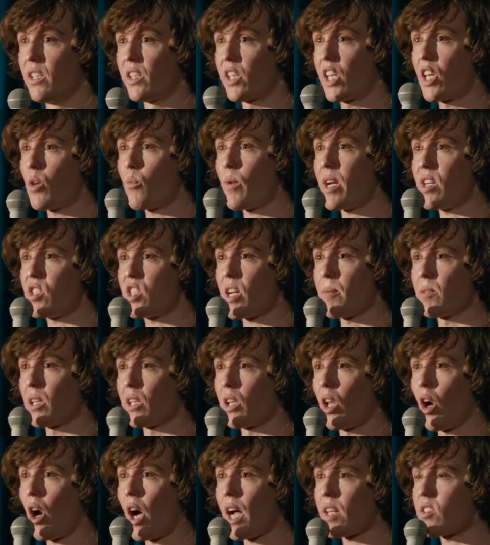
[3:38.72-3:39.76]
Can we dim the
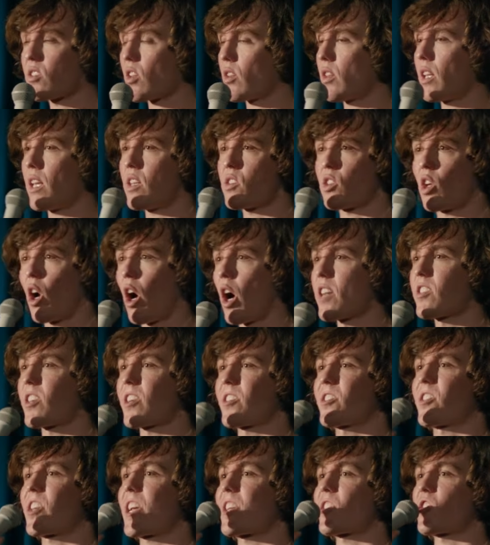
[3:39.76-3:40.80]
lights? These guys are
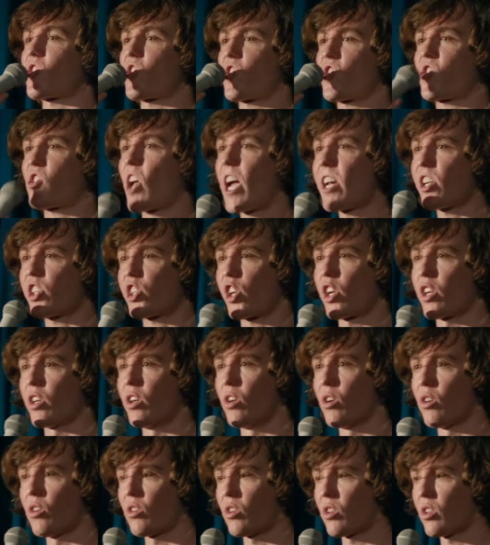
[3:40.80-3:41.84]

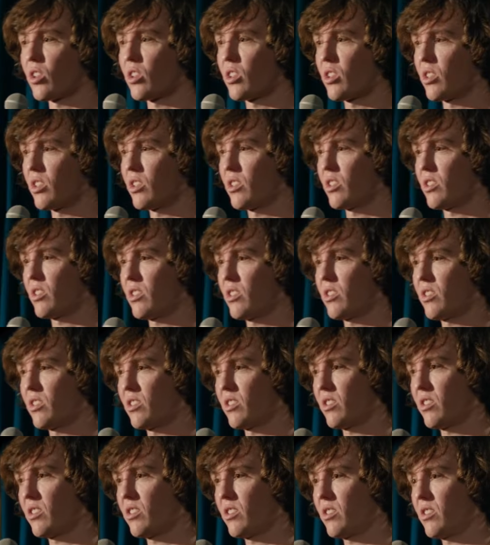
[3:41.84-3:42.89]
sensational.
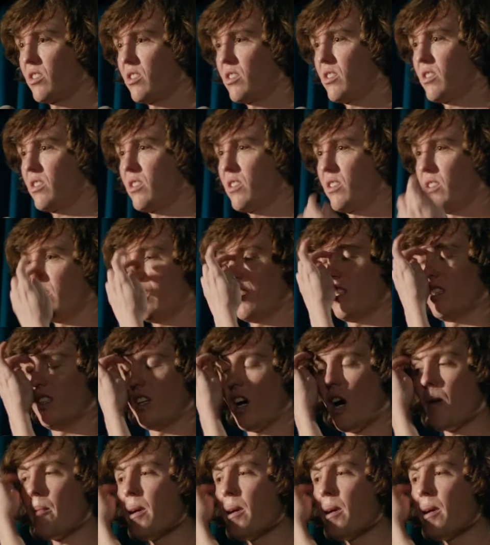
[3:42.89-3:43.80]
I